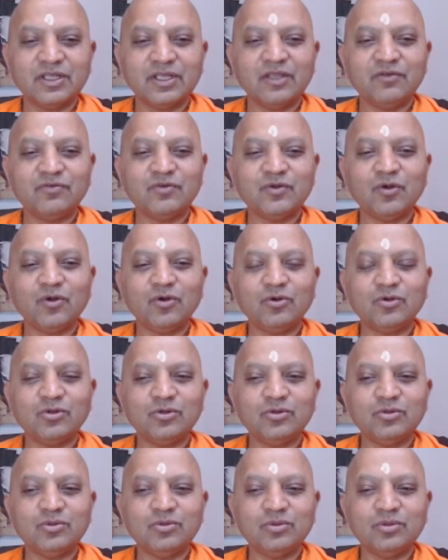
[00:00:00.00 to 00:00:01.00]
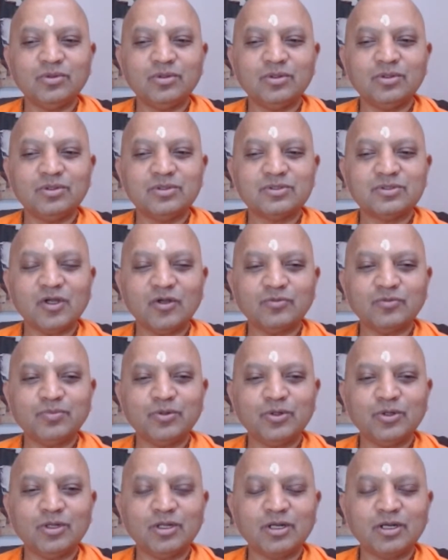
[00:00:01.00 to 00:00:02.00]
If you go to South
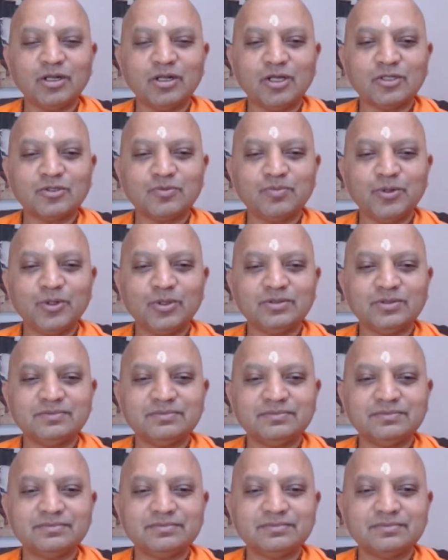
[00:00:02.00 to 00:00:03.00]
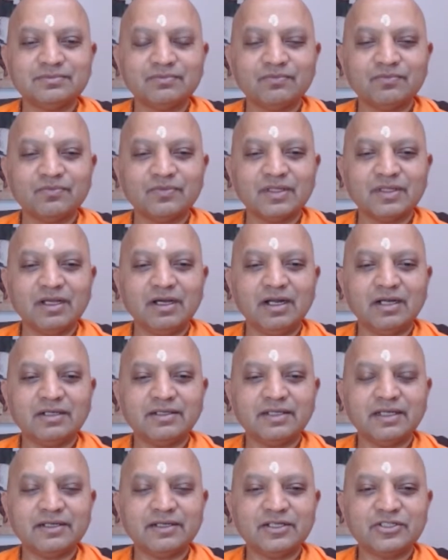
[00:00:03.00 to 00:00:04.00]
Pole or North Pole,
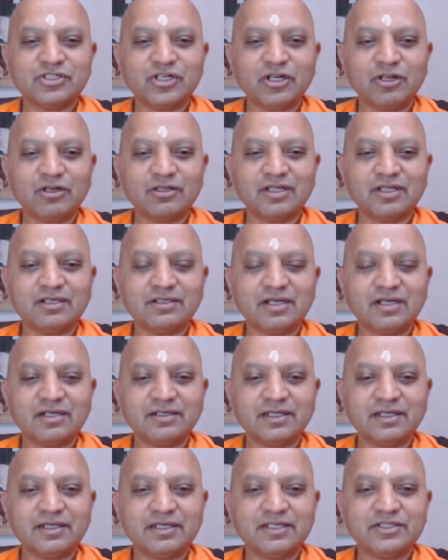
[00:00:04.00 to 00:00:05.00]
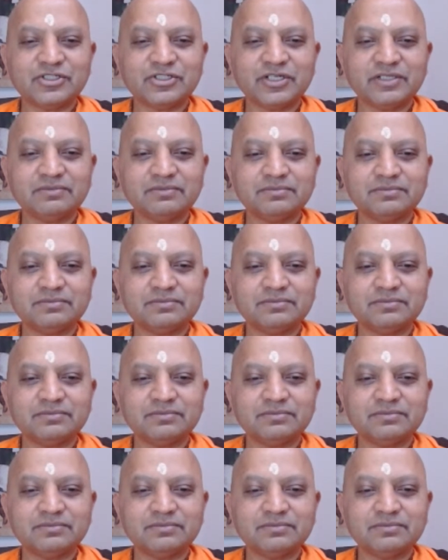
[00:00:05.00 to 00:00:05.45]
Arctic region or the Antarctic region,